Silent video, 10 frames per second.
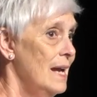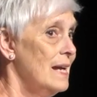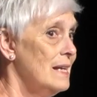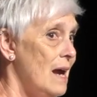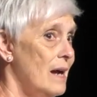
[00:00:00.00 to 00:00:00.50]

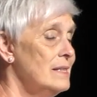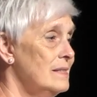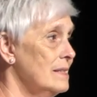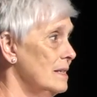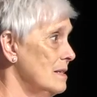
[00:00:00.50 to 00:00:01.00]
and I
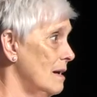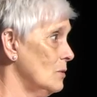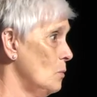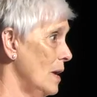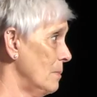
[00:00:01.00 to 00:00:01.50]
see
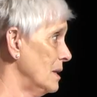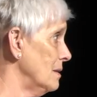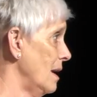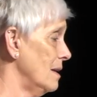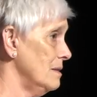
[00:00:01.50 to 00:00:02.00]
young
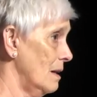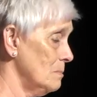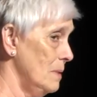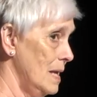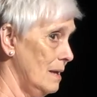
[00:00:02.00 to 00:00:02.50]
women and
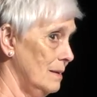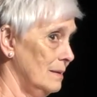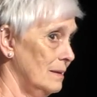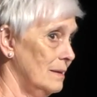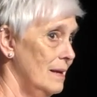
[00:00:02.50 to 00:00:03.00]
young
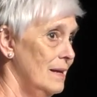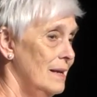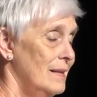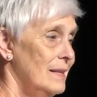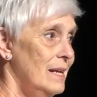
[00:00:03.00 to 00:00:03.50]
men
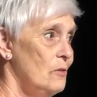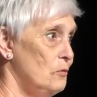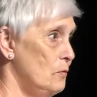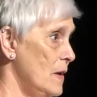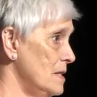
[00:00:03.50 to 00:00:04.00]
that have
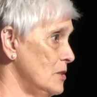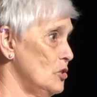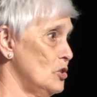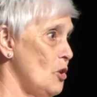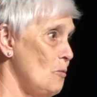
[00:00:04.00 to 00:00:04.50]

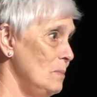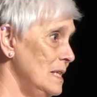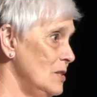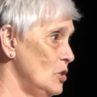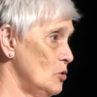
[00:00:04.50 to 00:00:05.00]
faced so
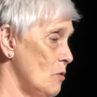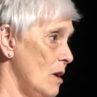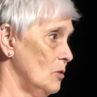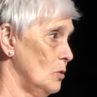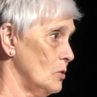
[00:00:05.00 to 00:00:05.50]
many
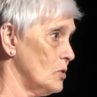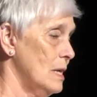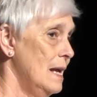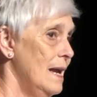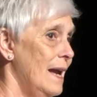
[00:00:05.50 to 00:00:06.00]
struggles,
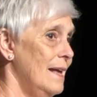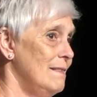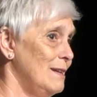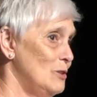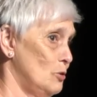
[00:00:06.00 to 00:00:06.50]

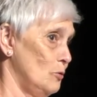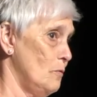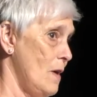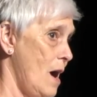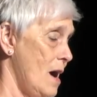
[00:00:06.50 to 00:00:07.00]
and they
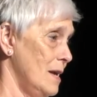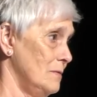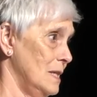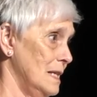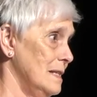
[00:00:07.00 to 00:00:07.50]

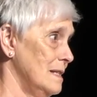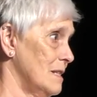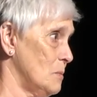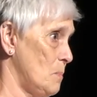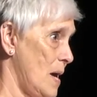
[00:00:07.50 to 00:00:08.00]
survived in
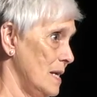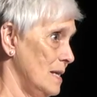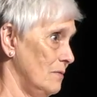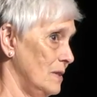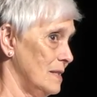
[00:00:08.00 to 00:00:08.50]
spite
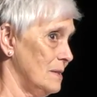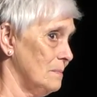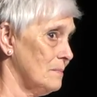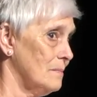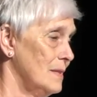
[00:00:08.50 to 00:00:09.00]
of it.
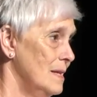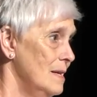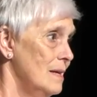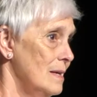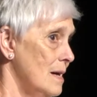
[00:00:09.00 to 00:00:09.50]

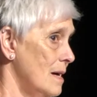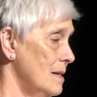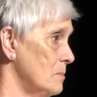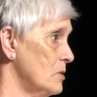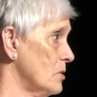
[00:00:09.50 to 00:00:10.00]
And I
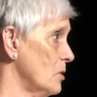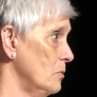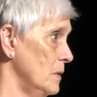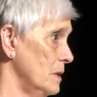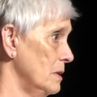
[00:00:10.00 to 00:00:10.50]
am so
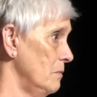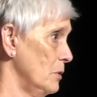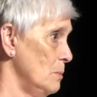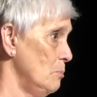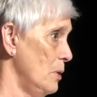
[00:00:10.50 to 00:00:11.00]
very,
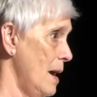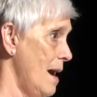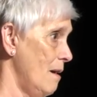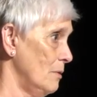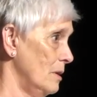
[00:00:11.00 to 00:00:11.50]
very
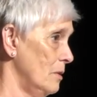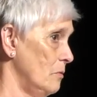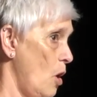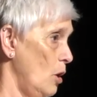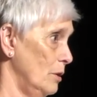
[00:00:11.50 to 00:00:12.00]
proud of
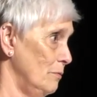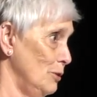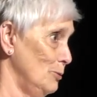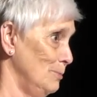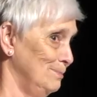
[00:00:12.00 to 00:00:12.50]
all of you.